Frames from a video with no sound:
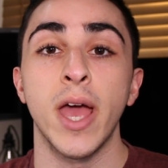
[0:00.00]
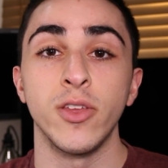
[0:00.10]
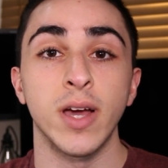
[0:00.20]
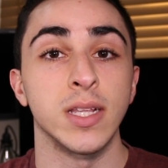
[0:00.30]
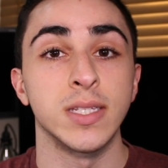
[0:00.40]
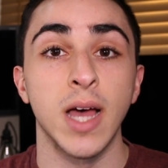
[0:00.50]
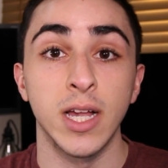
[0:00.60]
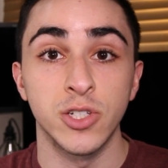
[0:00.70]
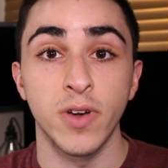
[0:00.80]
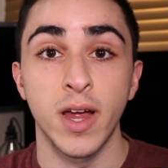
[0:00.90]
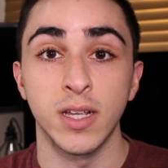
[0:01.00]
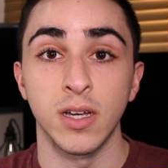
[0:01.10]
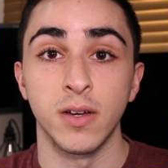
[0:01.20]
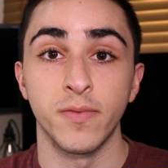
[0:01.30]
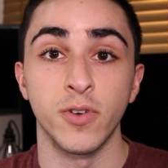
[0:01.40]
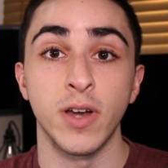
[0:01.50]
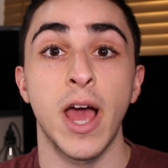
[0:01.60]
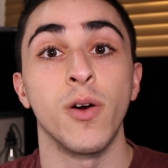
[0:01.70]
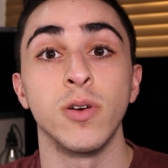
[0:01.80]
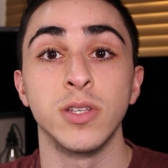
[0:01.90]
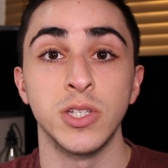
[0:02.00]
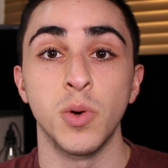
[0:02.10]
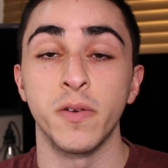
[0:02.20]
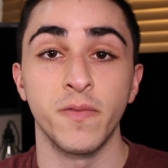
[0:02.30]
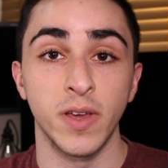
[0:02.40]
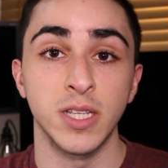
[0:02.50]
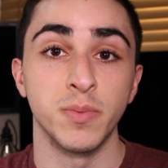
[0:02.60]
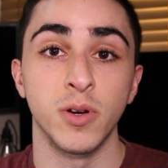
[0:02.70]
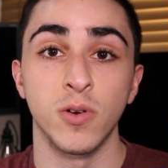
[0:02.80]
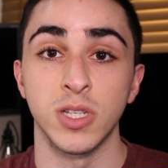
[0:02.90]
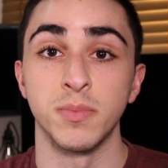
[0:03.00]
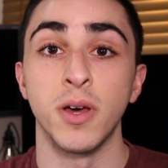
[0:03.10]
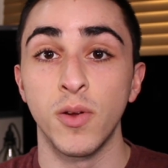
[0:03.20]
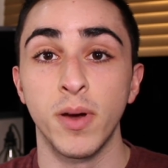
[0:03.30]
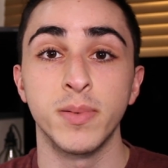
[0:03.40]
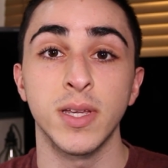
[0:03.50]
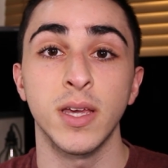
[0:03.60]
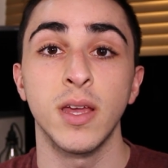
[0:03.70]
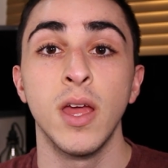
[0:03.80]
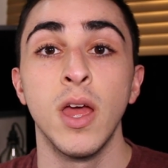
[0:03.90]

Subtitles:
and you got sidetracked on for an hour or two on Facebook or some other website?